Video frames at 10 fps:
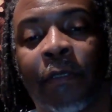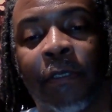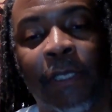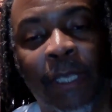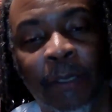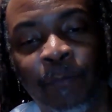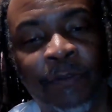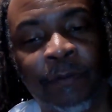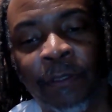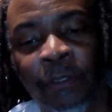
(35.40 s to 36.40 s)
the
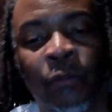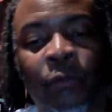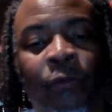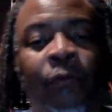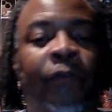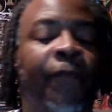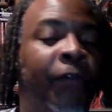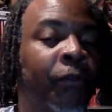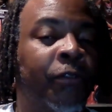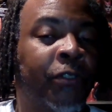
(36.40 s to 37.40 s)
MCU's
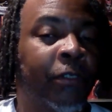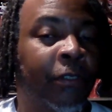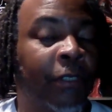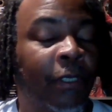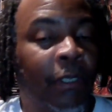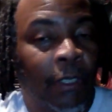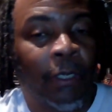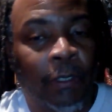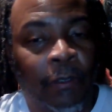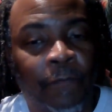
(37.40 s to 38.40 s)
version
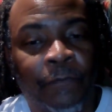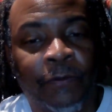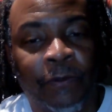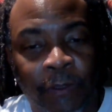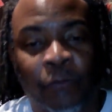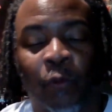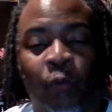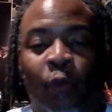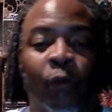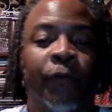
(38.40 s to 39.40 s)
of Secret
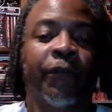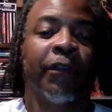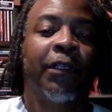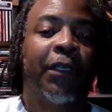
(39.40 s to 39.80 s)
Wars.